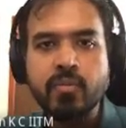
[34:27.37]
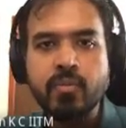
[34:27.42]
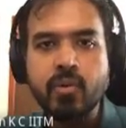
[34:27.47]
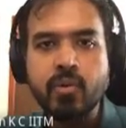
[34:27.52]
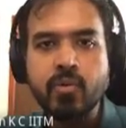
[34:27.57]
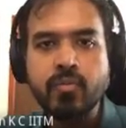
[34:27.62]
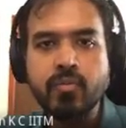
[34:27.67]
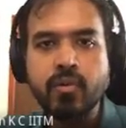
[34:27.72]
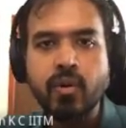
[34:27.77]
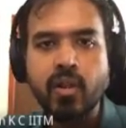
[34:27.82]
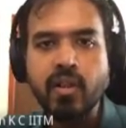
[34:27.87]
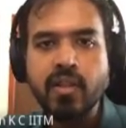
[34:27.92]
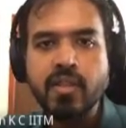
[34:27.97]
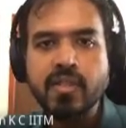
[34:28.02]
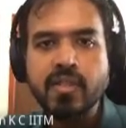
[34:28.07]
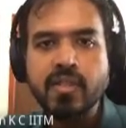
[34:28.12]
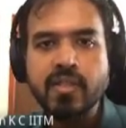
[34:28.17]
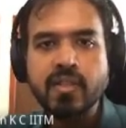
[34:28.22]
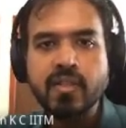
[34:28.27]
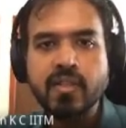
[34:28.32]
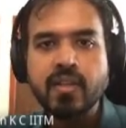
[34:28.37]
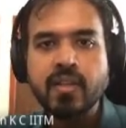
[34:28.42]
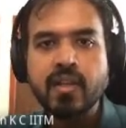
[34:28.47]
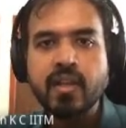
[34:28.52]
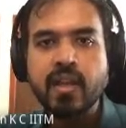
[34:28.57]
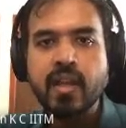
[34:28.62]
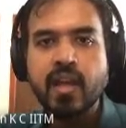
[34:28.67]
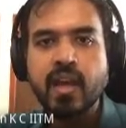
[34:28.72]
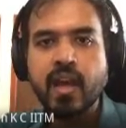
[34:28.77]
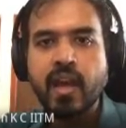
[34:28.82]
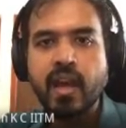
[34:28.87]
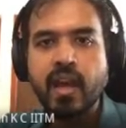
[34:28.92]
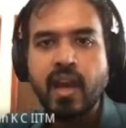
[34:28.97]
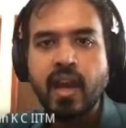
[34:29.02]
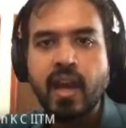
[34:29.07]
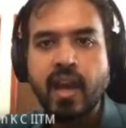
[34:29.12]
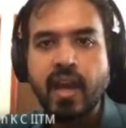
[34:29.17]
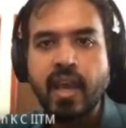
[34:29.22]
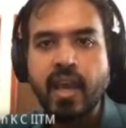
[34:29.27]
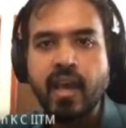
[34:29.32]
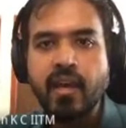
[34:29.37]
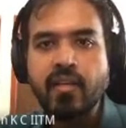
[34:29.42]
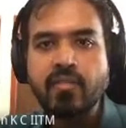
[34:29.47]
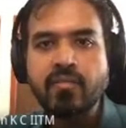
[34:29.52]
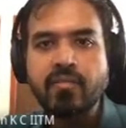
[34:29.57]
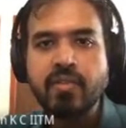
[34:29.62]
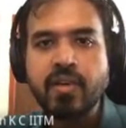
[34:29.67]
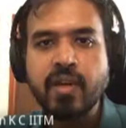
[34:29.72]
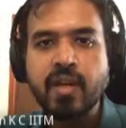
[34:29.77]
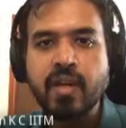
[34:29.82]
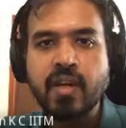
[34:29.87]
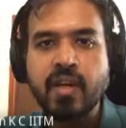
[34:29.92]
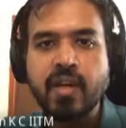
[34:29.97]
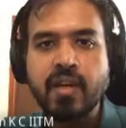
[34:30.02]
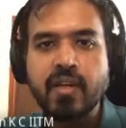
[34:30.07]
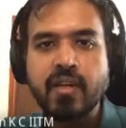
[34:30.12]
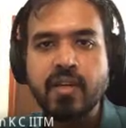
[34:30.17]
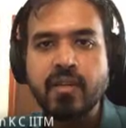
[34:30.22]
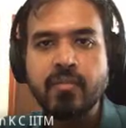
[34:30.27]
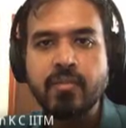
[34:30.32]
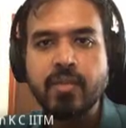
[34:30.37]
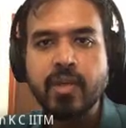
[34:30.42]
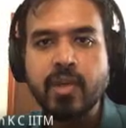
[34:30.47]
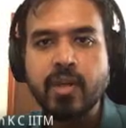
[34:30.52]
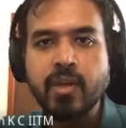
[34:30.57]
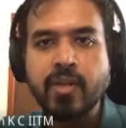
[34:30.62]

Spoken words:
And then by assumption, things go through.